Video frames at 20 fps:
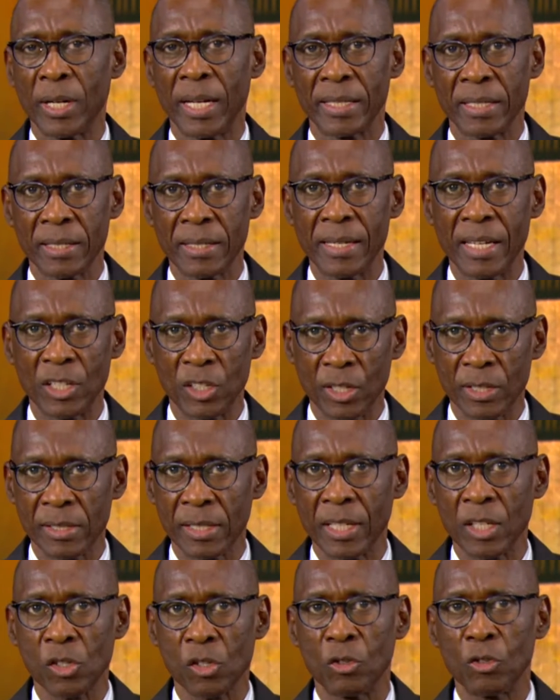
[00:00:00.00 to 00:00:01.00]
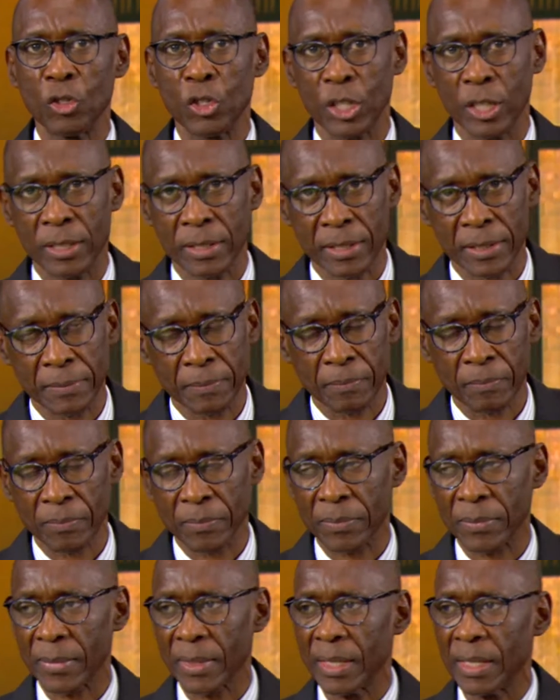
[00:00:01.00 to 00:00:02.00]
United Nations resolutions.
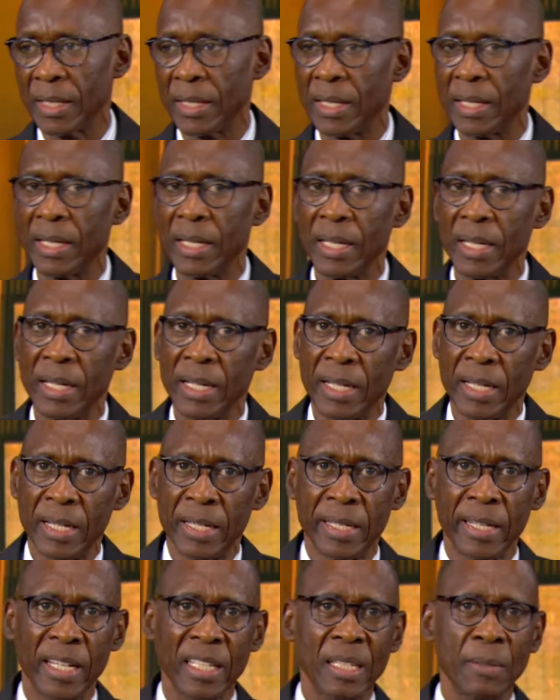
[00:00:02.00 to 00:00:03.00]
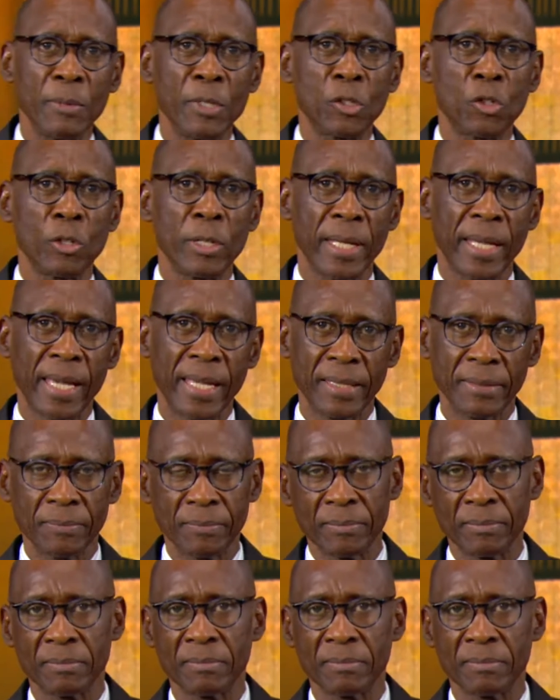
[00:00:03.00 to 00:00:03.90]
Regrettably today,